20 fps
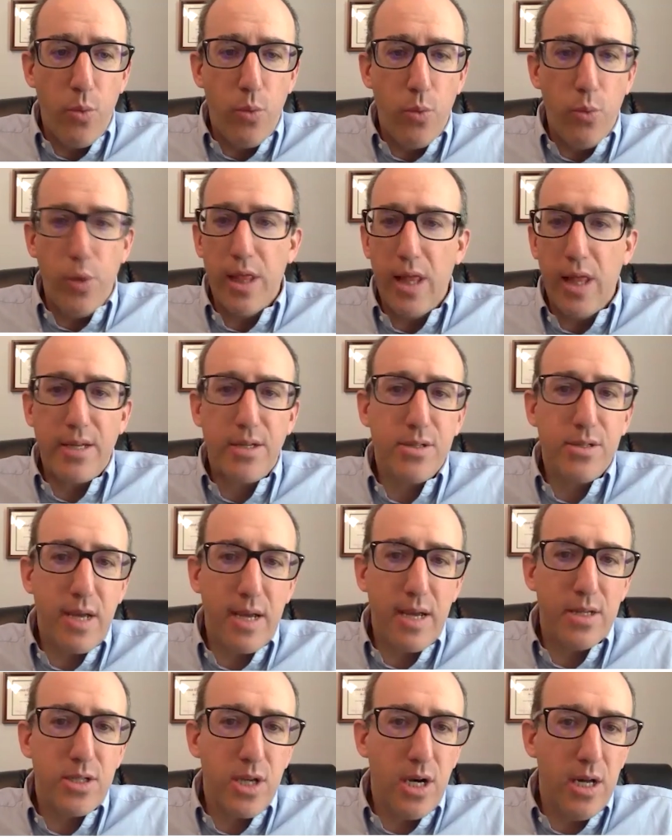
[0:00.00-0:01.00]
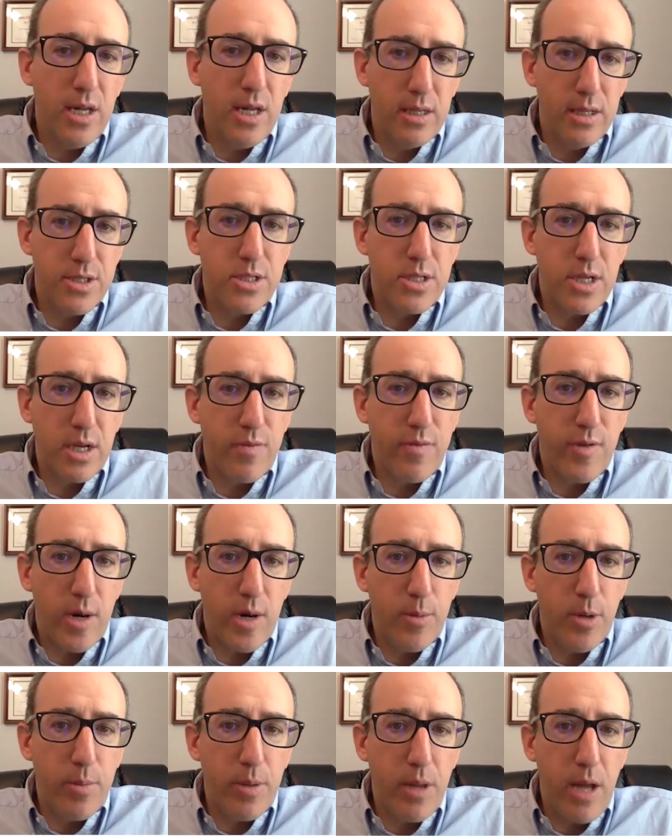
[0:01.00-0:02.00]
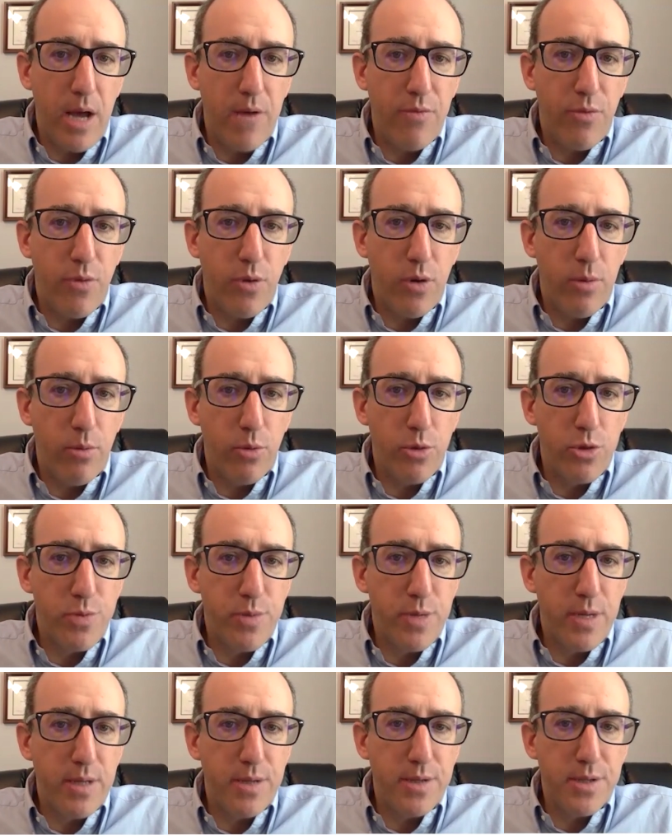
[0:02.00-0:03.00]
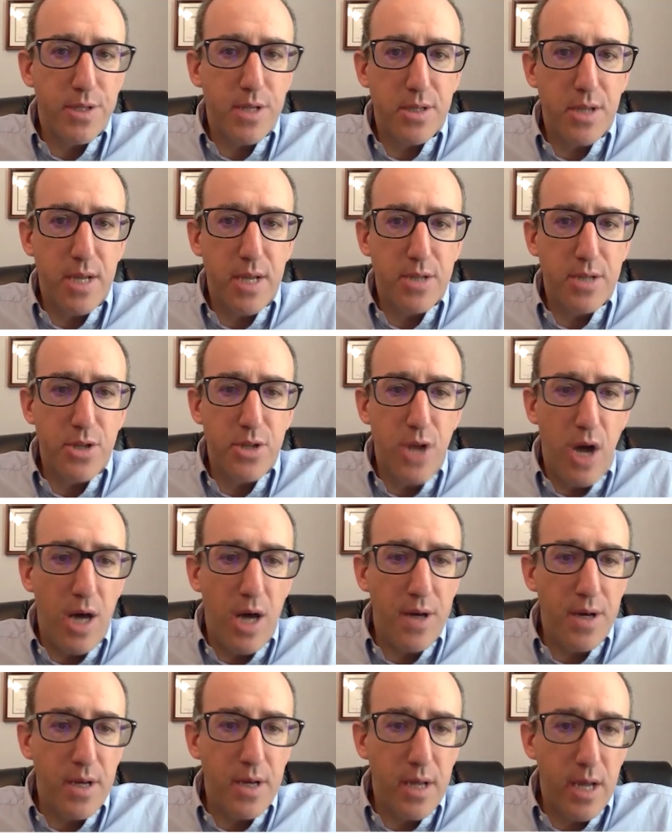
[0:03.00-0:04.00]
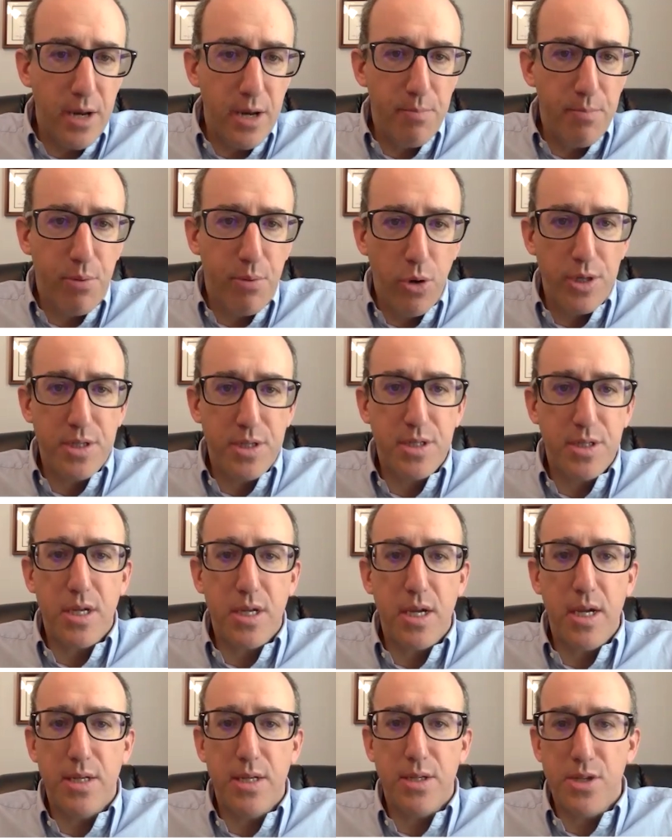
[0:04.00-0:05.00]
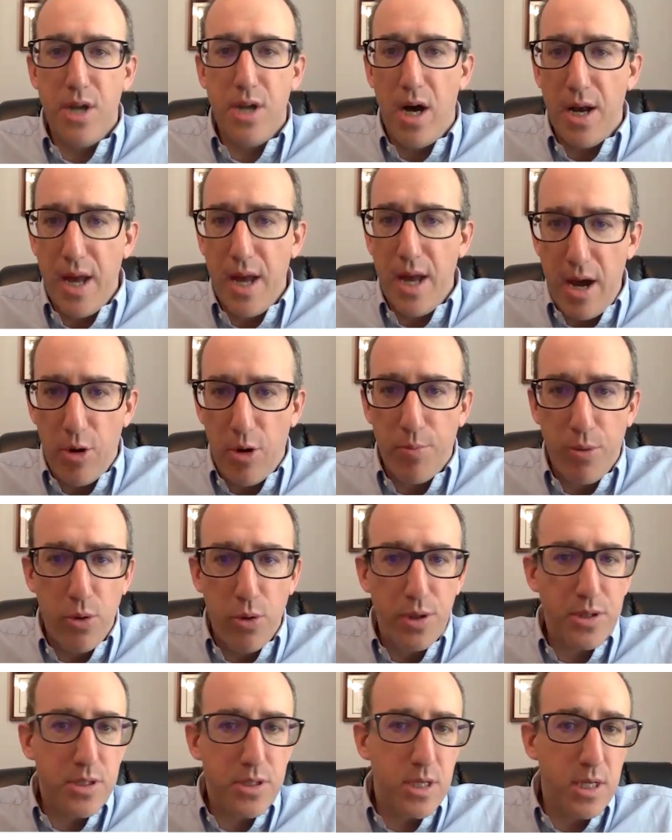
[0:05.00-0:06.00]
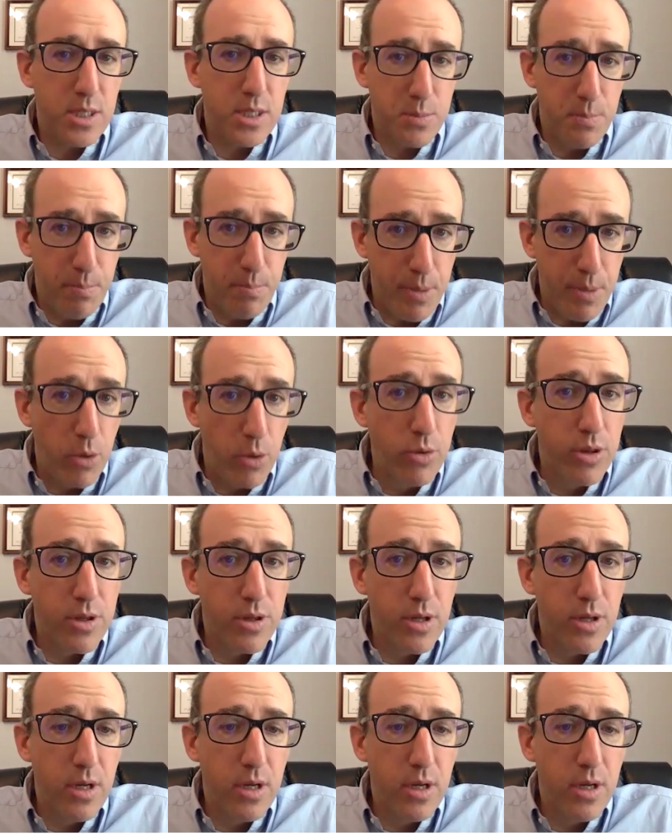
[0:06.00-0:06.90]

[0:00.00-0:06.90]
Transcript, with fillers: we like to say it's a holistic farmer platform, which means it's not inputs, it's not outputs, it's both,